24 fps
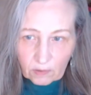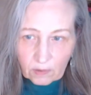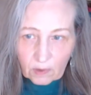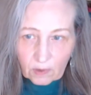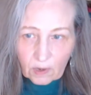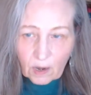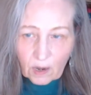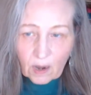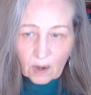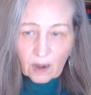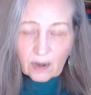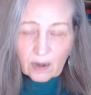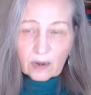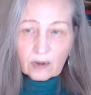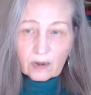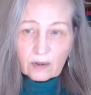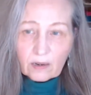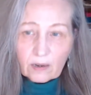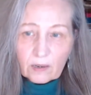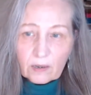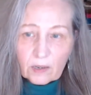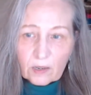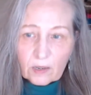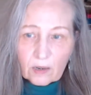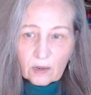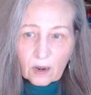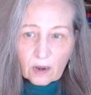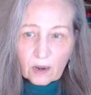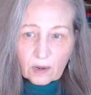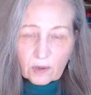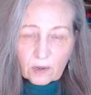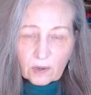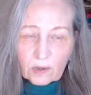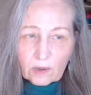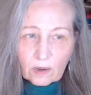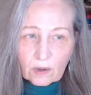and I had
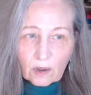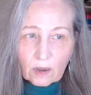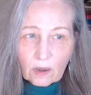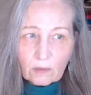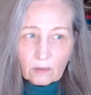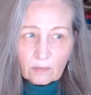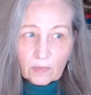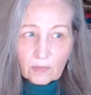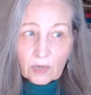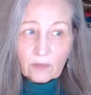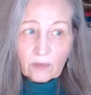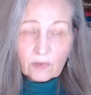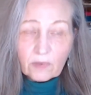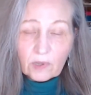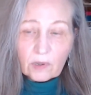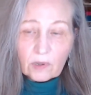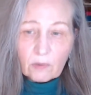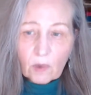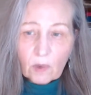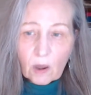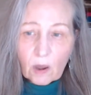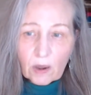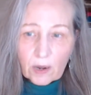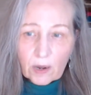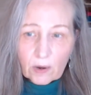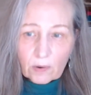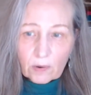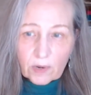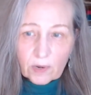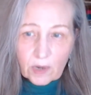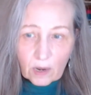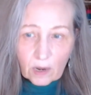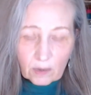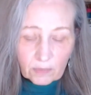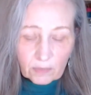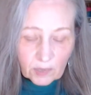digitized even some audio
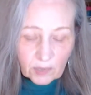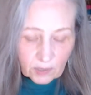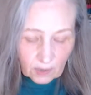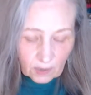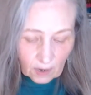tapes.